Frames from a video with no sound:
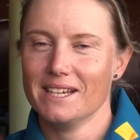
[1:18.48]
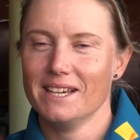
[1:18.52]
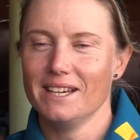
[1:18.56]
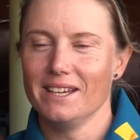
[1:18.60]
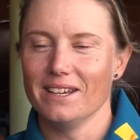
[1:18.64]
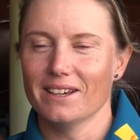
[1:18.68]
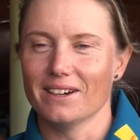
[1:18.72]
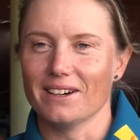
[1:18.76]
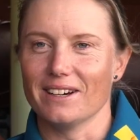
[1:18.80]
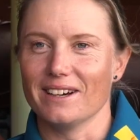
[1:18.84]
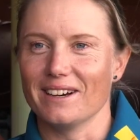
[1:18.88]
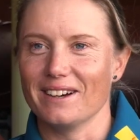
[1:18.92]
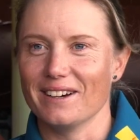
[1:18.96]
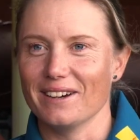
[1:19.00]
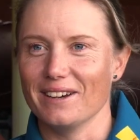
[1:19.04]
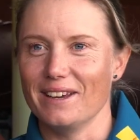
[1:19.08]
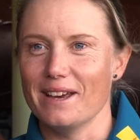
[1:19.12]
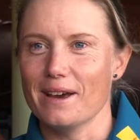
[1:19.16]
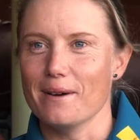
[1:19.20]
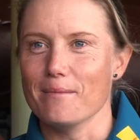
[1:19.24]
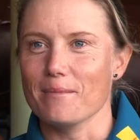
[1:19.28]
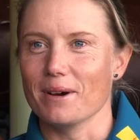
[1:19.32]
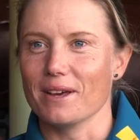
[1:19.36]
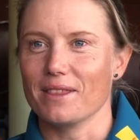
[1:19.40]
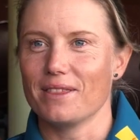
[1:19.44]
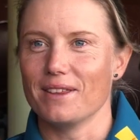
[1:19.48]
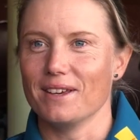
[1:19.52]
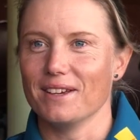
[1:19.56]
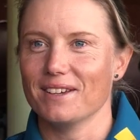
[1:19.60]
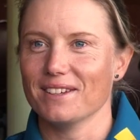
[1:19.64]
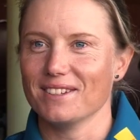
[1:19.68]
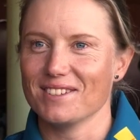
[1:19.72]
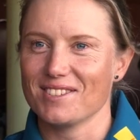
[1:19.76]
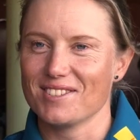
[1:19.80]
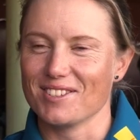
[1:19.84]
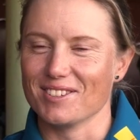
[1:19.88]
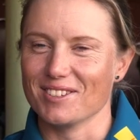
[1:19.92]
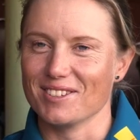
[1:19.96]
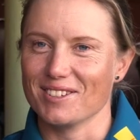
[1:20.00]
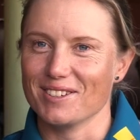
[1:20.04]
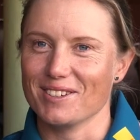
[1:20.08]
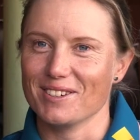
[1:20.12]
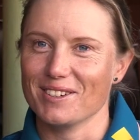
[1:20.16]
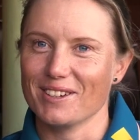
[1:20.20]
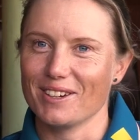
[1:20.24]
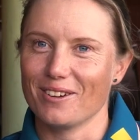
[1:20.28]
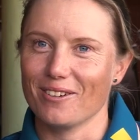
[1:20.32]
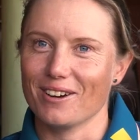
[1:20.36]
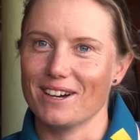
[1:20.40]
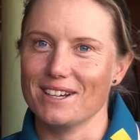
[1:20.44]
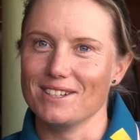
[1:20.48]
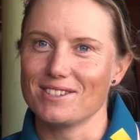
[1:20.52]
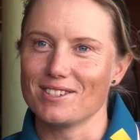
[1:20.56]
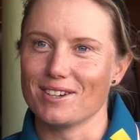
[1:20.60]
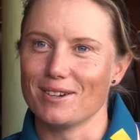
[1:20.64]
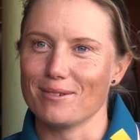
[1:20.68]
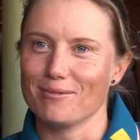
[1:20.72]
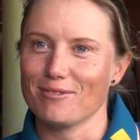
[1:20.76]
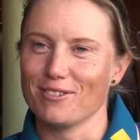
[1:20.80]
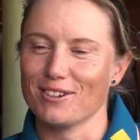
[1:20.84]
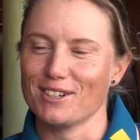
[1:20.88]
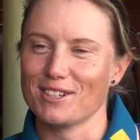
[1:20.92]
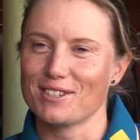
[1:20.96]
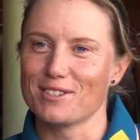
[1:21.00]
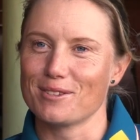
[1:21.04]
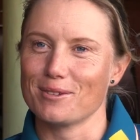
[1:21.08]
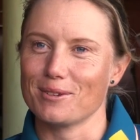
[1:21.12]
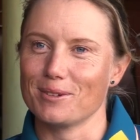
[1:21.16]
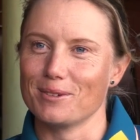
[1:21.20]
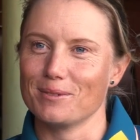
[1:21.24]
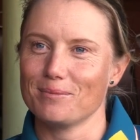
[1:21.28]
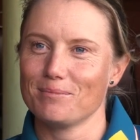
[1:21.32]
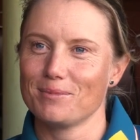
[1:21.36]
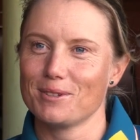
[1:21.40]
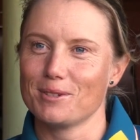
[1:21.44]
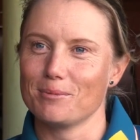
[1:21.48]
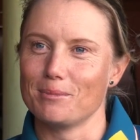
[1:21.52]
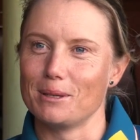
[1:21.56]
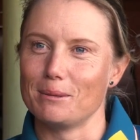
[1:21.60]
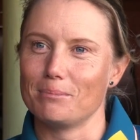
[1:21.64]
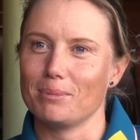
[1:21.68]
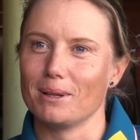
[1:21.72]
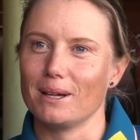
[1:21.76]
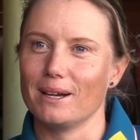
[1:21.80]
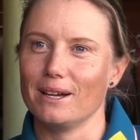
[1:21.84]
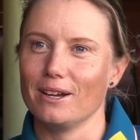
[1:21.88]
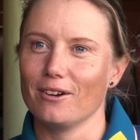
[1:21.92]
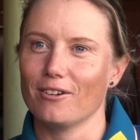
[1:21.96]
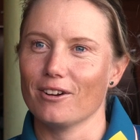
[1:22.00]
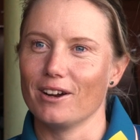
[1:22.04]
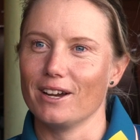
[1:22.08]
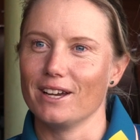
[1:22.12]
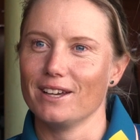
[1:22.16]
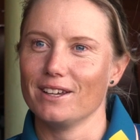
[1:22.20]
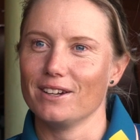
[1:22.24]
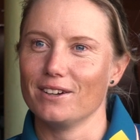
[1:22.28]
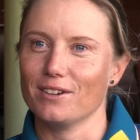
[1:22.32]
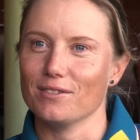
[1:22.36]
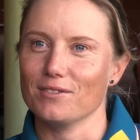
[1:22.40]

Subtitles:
Yeah, I am. I think it's a great time for us to be playing cricket.